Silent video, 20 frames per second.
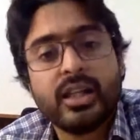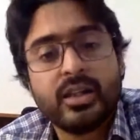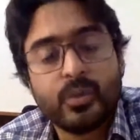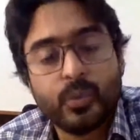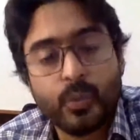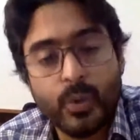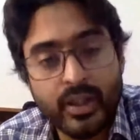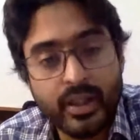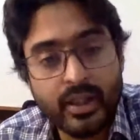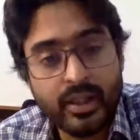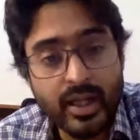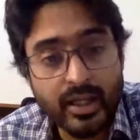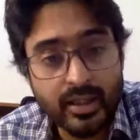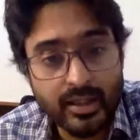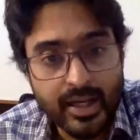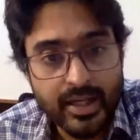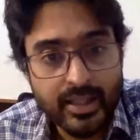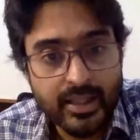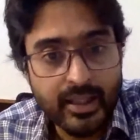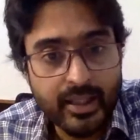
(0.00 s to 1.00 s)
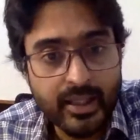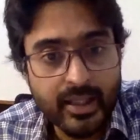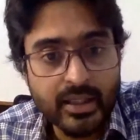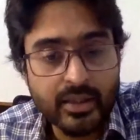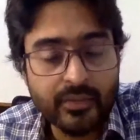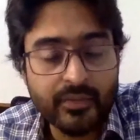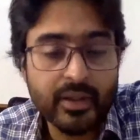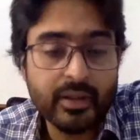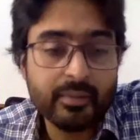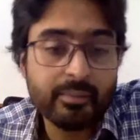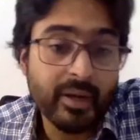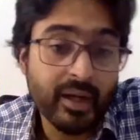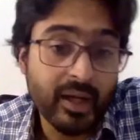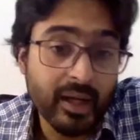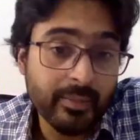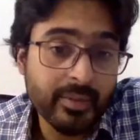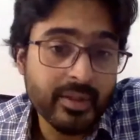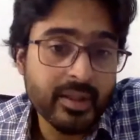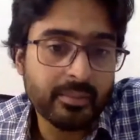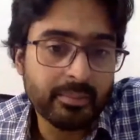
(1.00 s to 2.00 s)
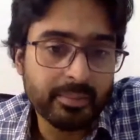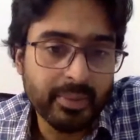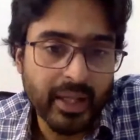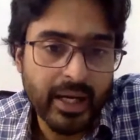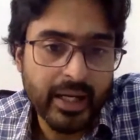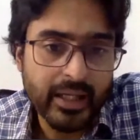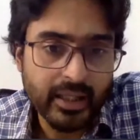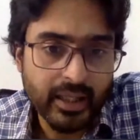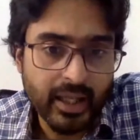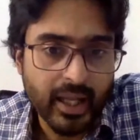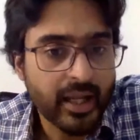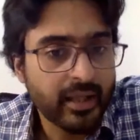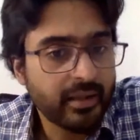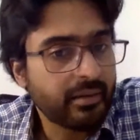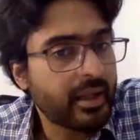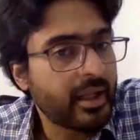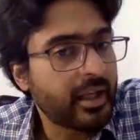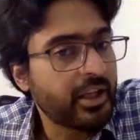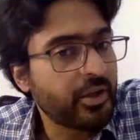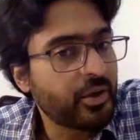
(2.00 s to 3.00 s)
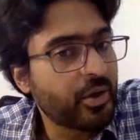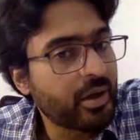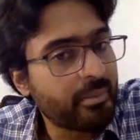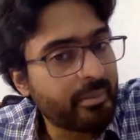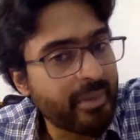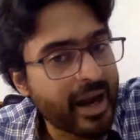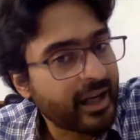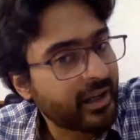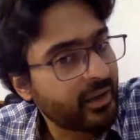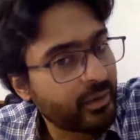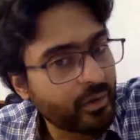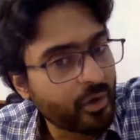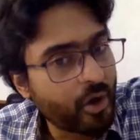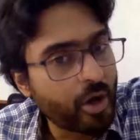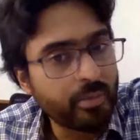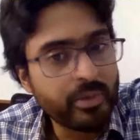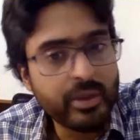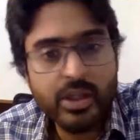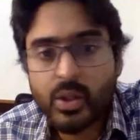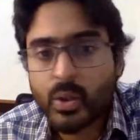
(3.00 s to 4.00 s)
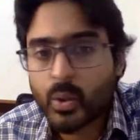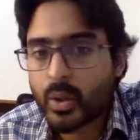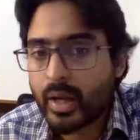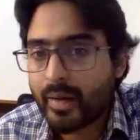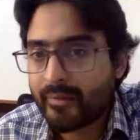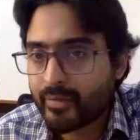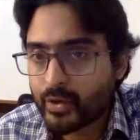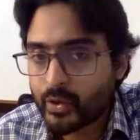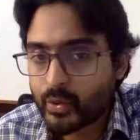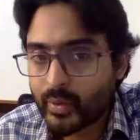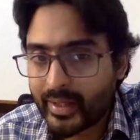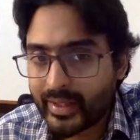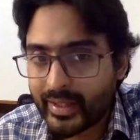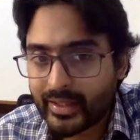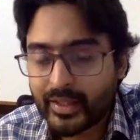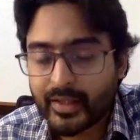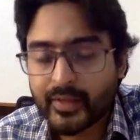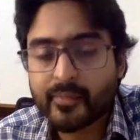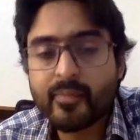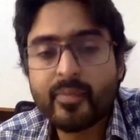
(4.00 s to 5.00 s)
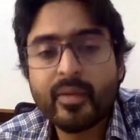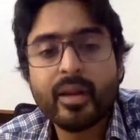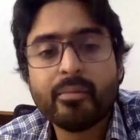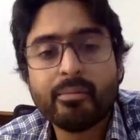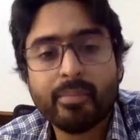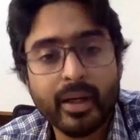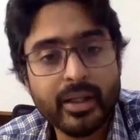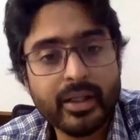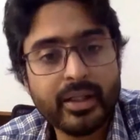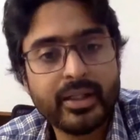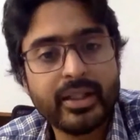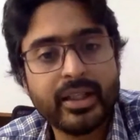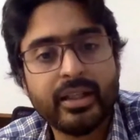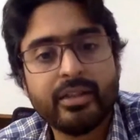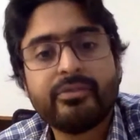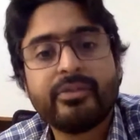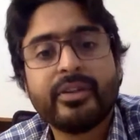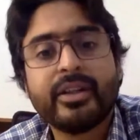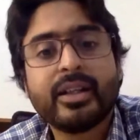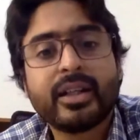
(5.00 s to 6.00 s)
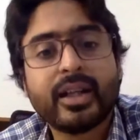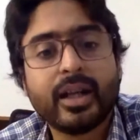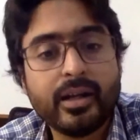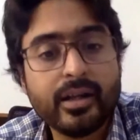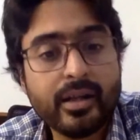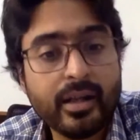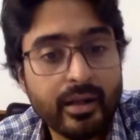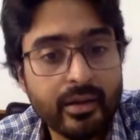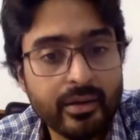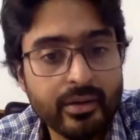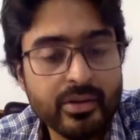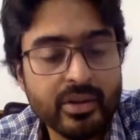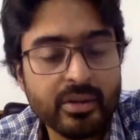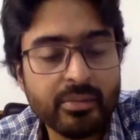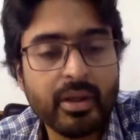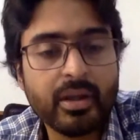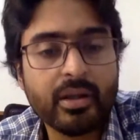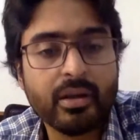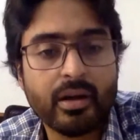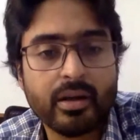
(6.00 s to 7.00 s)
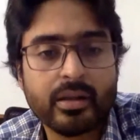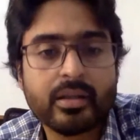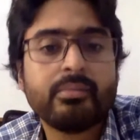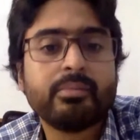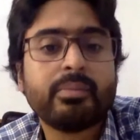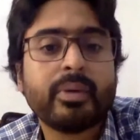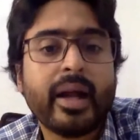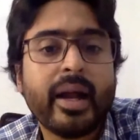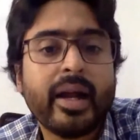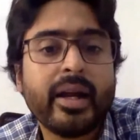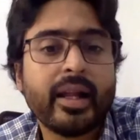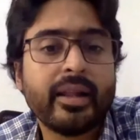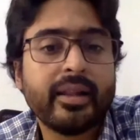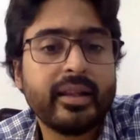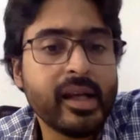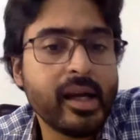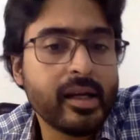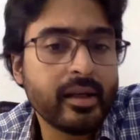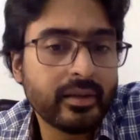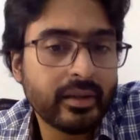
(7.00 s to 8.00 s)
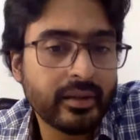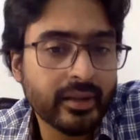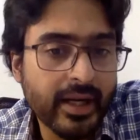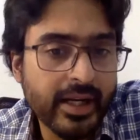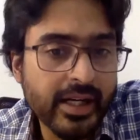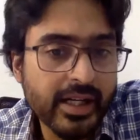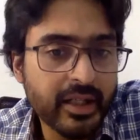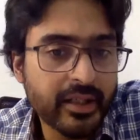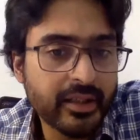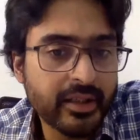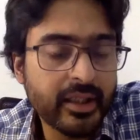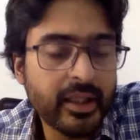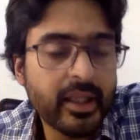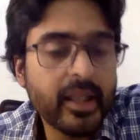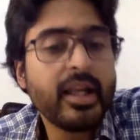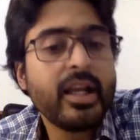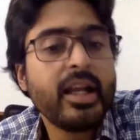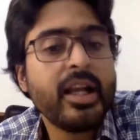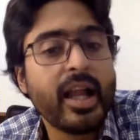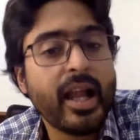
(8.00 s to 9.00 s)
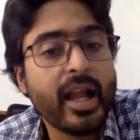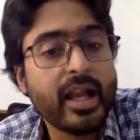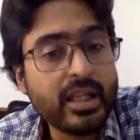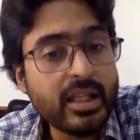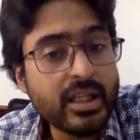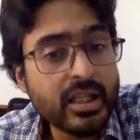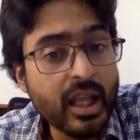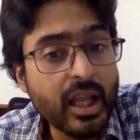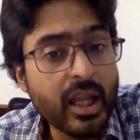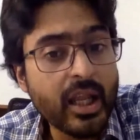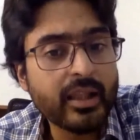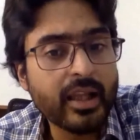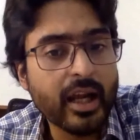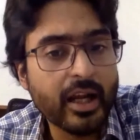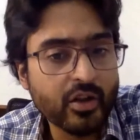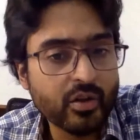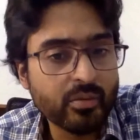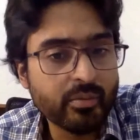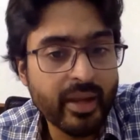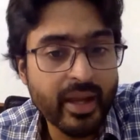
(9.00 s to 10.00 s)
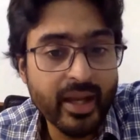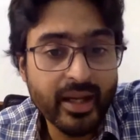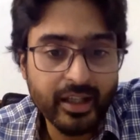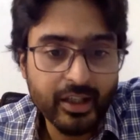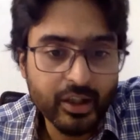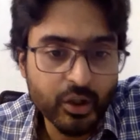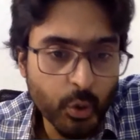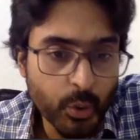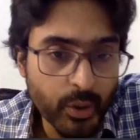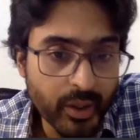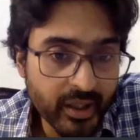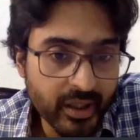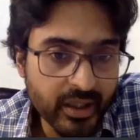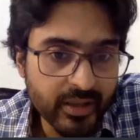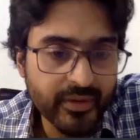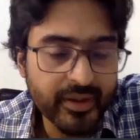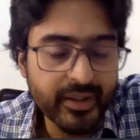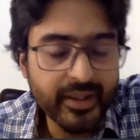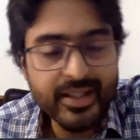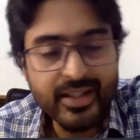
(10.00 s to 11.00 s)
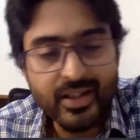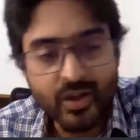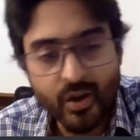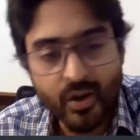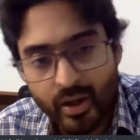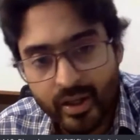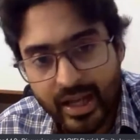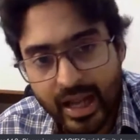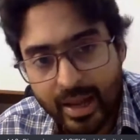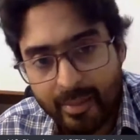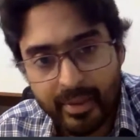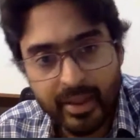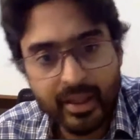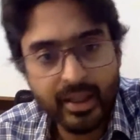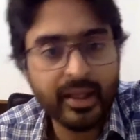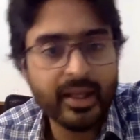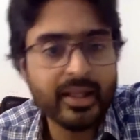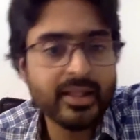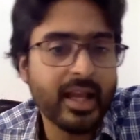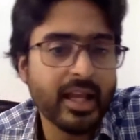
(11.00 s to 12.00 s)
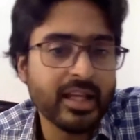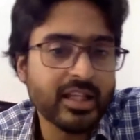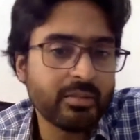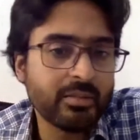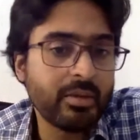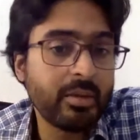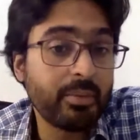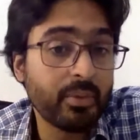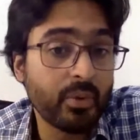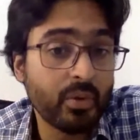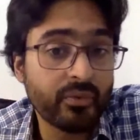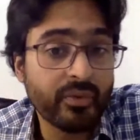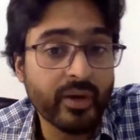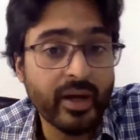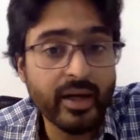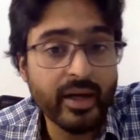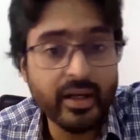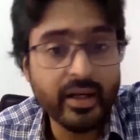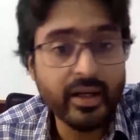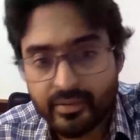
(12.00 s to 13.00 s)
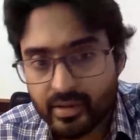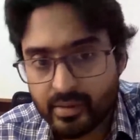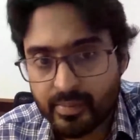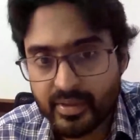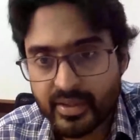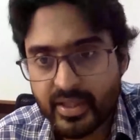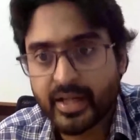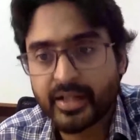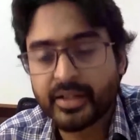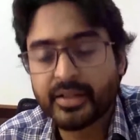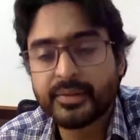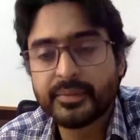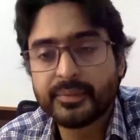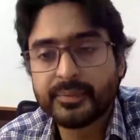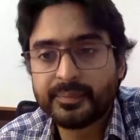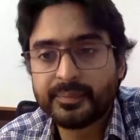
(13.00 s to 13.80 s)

Within that 90 days, if it becomes compliant again, then you are back to normal. You don't have to do anything. But if it continues to be non-compliant at the end of the 90th day, any gain that you make, including dividends or capital gains, has to be purified 100%.